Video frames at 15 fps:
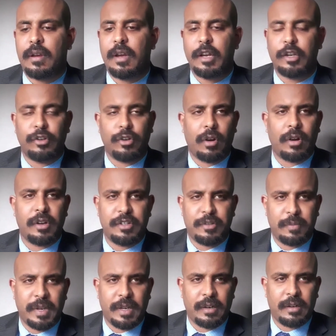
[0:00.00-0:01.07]

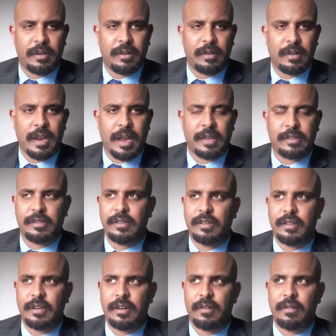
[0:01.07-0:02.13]
acknowledgement as to
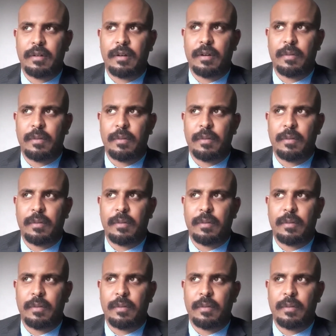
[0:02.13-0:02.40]
their